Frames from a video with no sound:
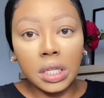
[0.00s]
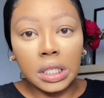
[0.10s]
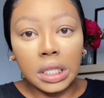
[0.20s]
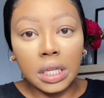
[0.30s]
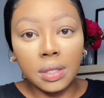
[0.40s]

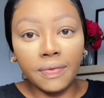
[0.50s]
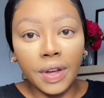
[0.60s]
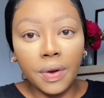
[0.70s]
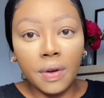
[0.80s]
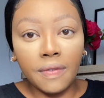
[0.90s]
see it's
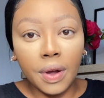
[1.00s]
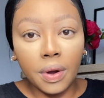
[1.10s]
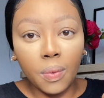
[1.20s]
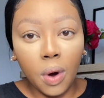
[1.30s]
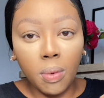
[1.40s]

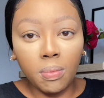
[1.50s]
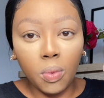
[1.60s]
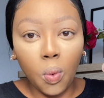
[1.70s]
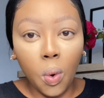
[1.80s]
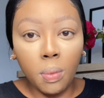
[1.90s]
very
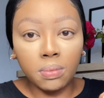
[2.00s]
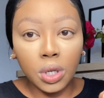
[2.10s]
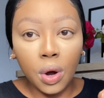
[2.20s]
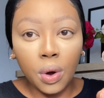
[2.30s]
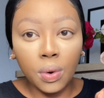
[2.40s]
warm
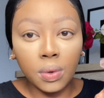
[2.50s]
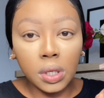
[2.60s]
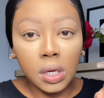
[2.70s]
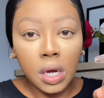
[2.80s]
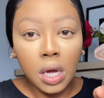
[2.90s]

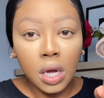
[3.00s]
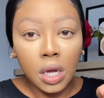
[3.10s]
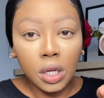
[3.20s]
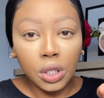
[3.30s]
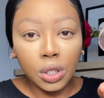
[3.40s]
toned,
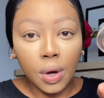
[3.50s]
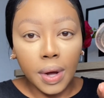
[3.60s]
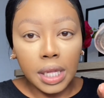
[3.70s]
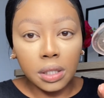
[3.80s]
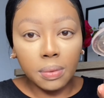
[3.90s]

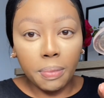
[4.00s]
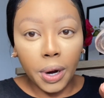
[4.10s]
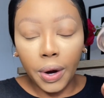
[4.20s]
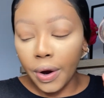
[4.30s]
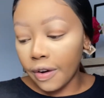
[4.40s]
so it's
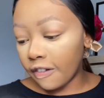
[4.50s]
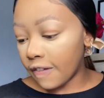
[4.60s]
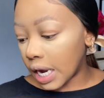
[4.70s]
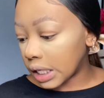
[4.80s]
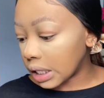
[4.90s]

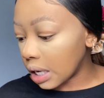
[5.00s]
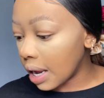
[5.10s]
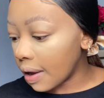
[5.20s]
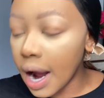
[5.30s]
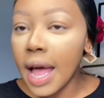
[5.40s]
perfect.
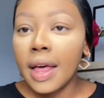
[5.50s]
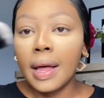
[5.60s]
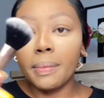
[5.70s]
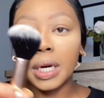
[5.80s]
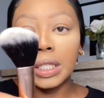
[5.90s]

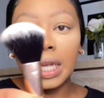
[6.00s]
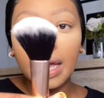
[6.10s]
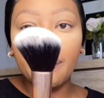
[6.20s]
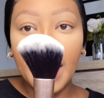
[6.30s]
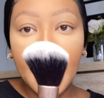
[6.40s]
I'm gonna
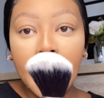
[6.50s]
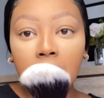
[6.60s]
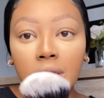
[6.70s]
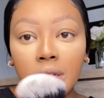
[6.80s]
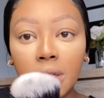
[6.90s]
take my
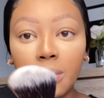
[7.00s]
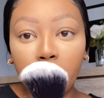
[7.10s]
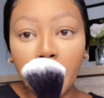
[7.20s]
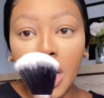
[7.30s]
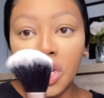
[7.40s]
angled
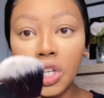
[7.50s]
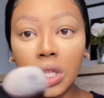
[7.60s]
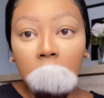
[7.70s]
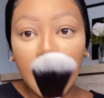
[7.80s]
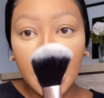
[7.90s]
brush
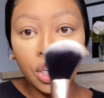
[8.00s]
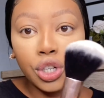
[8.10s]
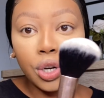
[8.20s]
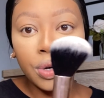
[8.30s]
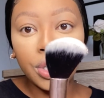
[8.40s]
that I
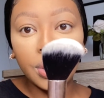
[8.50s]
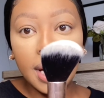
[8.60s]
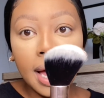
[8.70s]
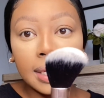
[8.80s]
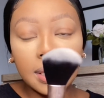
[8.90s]
showed you
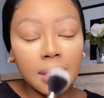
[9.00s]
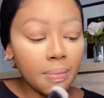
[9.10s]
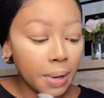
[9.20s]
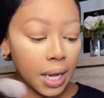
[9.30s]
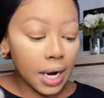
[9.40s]
guys in the
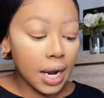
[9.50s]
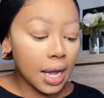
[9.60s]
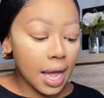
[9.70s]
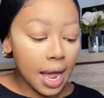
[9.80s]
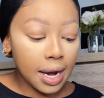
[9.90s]

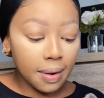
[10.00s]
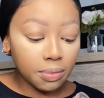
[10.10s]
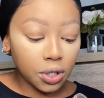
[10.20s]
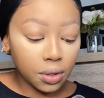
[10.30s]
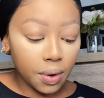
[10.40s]
beginning, and I'm
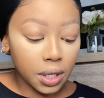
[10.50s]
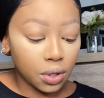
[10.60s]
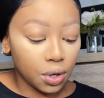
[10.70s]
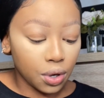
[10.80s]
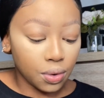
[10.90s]
just going
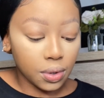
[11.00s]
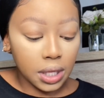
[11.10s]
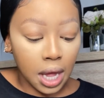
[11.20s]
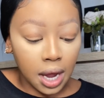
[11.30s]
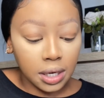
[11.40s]
to use
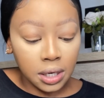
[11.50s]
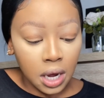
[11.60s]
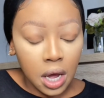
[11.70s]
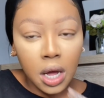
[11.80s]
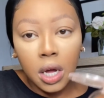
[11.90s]
that
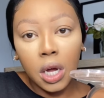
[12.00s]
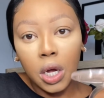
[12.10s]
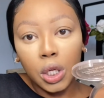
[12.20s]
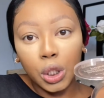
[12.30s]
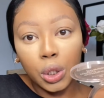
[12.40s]

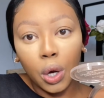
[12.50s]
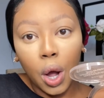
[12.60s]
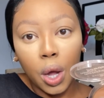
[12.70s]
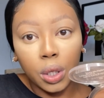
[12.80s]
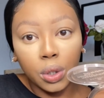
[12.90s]
to
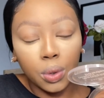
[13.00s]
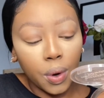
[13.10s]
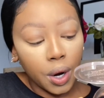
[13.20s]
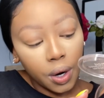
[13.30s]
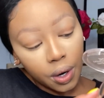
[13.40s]

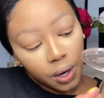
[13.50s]
contour.